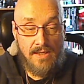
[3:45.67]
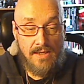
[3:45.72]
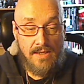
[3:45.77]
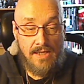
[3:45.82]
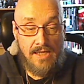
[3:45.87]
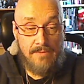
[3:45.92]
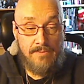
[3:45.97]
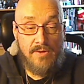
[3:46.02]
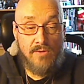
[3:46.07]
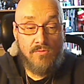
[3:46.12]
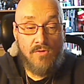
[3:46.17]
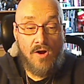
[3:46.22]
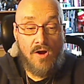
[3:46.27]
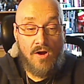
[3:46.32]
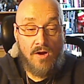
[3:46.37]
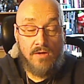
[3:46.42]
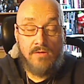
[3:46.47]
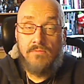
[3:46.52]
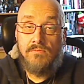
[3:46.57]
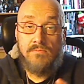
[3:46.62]
he'd be
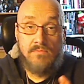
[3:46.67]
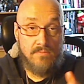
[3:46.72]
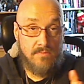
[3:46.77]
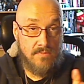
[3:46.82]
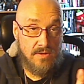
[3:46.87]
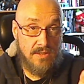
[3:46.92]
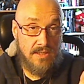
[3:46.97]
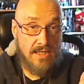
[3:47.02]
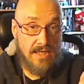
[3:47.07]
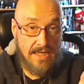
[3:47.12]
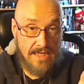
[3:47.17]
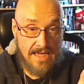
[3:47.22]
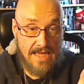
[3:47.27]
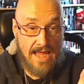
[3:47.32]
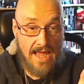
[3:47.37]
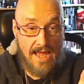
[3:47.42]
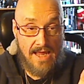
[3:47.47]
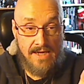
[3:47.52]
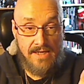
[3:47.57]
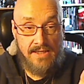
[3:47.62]
wrong,
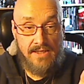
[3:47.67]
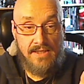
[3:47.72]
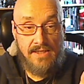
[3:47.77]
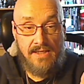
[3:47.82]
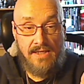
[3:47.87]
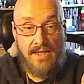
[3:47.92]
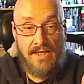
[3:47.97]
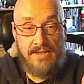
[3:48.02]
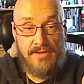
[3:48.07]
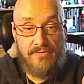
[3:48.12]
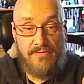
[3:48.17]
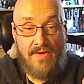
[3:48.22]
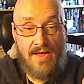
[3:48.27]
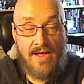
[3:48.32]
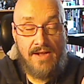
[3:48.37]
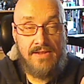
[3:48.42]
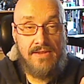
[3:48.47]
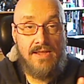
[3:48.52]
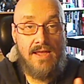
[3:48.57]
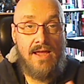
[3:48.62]
again, in the
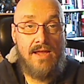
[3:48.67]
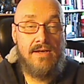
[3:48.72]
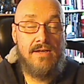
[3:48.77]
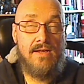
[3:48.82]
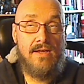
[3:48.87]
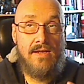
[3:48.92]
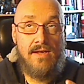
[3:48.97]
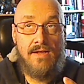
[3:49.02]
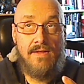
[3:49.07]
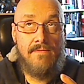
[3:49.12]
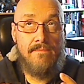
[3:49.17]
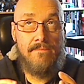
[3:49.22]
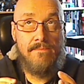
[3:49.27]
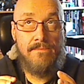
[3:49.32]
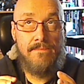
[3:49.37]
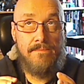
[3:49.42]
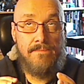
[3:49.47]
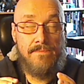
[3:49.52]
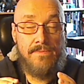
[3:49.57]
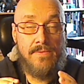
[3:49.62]
fact that
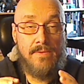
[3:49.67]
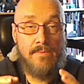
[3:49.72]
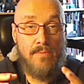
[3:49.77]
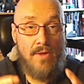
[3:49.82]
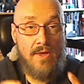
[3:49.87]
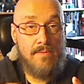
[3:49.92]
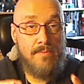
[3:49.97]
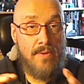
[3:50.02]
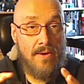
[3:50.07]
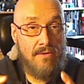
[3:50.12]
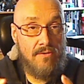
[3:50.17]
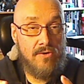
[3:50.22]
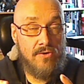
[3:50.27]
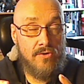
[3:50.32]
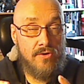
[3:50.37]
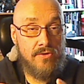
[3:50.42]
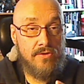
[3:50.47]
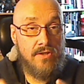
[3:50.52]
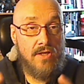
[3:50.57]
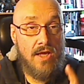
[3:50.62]
Planned
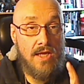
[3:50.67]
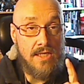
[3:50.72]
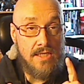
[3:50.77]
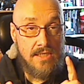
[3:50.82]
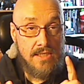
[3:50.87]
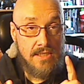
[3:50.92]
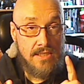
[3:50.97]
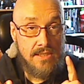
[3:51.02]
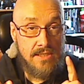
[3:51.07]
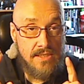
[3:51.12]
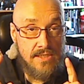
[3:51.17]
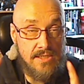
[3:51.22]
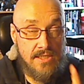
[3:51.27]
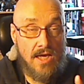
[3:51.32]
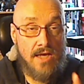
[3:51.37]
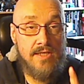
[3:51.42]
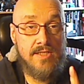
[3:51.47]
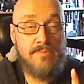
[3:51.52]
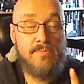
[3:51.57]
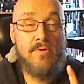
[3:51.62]
Parenthood
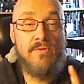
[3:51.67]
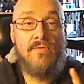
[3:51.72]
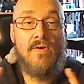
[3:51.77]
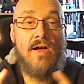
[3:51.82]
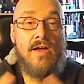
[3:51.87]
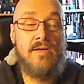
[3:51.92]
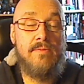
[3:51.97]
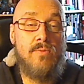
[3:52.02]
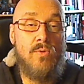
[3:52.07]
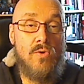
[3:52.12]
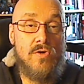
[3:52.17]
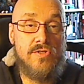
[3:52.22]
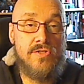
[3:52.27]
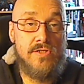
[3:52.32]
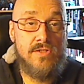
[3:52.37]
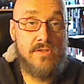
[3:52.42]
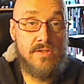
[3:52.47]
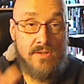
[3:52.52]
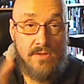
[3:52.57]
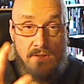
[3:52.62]
does provide
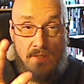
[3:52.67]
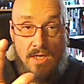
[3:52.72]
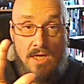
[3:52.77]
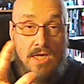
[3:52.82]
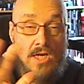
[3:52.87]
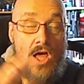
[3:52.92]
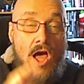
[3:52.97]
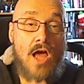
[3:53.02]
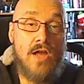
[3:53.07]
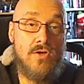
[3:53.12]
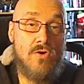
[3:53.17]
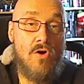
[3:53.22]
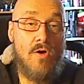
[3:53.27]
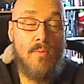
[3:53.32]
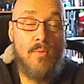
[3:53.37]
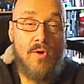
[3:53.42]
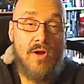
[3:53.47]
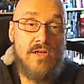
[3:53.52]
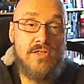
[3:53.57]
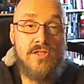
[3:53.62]
abortions. Not all
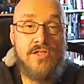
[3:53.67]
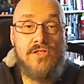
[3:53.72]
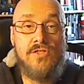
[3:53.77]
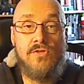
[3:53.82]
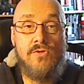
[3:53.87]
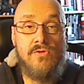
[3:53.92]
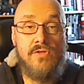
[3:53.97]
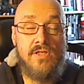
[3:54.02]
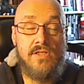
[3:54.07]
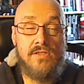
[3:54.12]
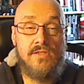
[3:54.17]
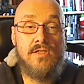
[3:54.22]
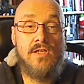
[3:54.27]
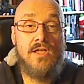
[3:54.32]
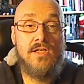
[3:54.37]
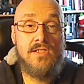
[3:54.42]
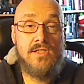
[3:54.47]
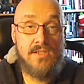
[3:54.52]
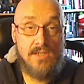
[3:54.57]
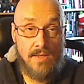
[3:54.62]
branches do this,
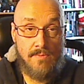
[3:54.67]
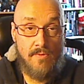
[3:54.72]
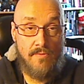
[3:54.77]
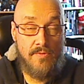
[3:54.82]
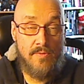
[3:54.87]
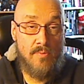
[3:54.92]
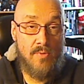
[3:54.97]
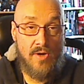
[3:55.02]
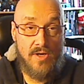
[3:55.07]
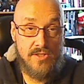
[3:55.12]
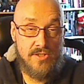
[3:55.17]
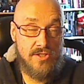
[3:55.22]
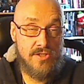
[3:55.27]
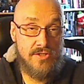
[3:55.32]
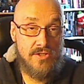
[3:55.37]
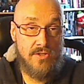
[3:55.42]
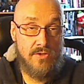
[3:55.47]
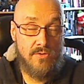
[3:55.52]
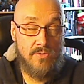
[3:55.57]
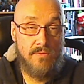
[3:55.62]
some of the branches
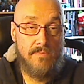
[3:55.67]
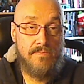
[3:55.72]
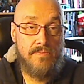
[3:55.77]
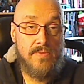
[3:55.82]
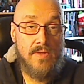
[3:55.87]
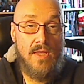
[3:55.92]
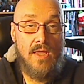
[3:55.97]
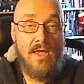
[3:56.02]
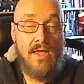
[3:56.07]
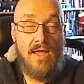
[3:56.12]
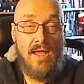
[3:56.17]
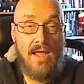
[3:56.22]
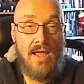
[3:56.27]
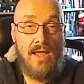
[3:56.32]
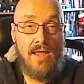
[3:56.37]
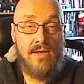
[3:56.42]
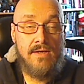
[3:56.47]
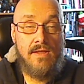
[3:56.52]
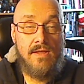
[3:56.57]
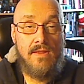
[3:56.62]
do.
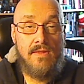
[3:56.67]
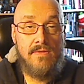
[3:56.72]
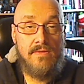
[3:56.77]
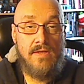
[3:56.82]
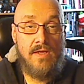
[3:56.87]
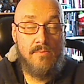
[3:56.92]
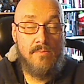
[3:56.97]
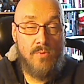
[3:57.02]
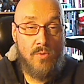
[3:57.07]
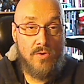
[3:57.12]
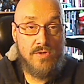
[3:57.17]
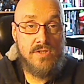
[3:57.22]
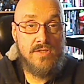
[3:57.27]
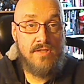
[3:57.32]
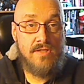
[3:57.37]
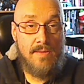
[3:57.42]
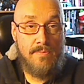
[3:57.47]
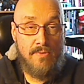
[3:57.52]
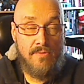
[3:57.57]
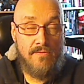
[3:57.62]
And the
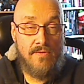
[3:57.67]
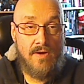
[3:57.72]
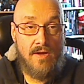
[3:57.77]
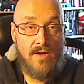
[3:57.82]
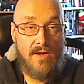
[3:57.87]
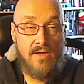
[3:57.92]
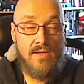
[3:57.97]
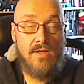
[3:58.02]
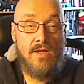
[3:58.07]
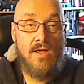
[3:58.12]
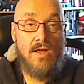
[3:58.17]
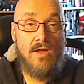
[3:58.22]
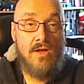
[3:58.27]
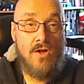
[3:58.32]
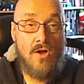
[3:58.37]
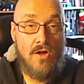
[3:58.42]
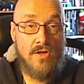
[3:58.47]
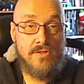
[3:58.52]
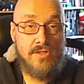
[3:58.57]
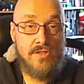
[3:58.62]
abortions they provide
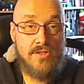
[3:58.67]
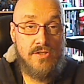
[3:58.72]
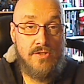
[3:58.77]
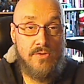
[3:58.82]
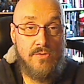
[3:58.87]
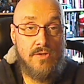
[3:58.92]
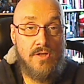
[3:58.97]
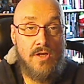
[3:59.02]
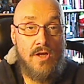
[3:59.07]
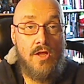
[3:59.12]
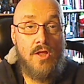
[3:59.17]
constitute